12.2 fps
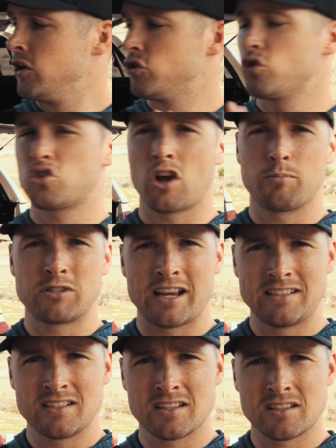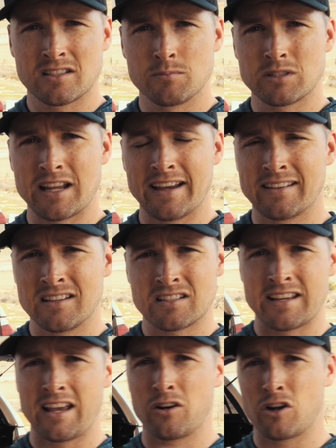To shop chassis systems like
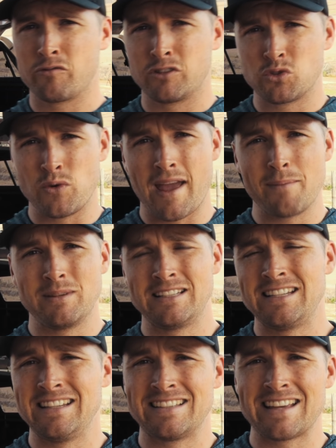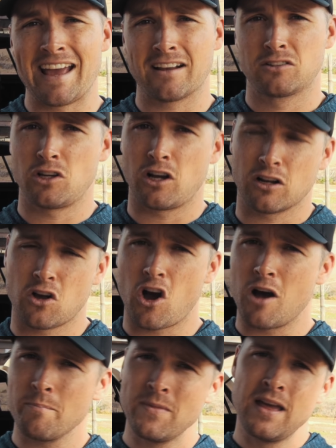this, head on over to
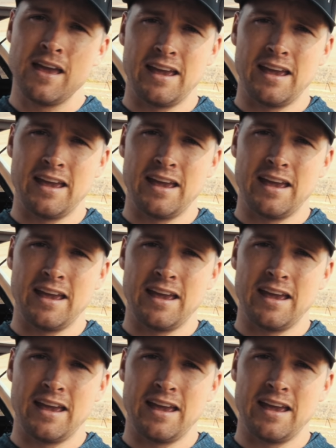mdttech.com.